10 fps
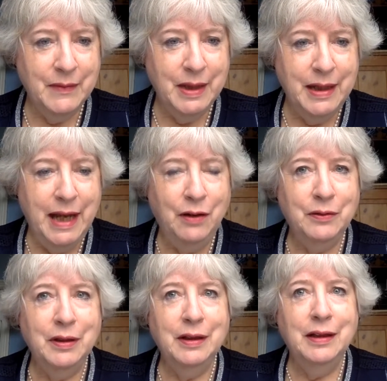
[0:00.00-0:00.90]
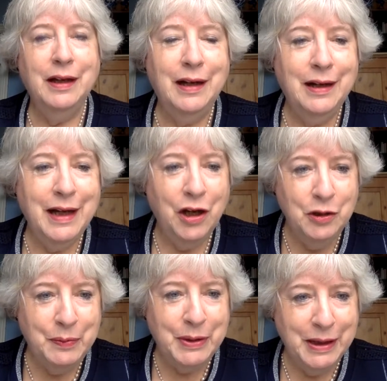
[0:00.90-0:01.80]
Now, I
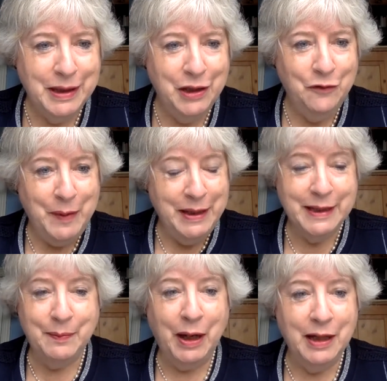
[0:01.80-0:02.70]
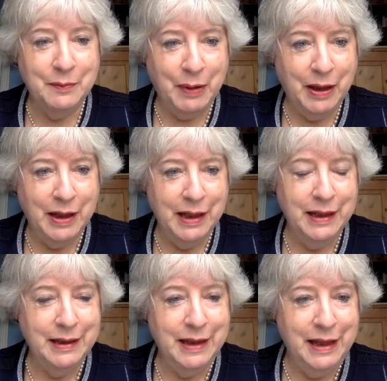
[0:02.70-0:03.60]
hope that you've been inspired
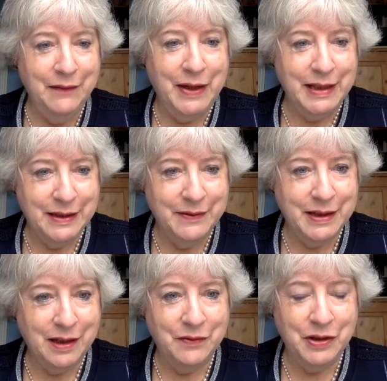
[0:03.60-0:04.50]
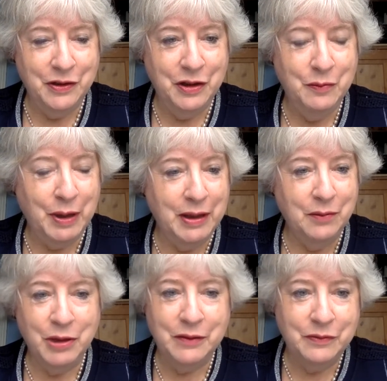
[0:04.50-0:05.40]
by the events of this afternoon and by the
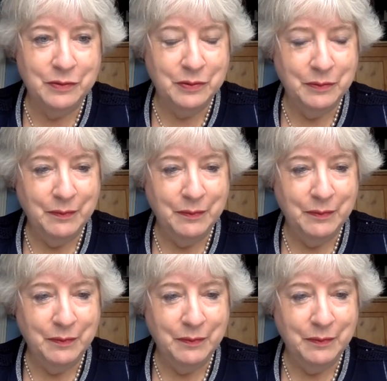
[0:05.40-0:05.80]
wonderful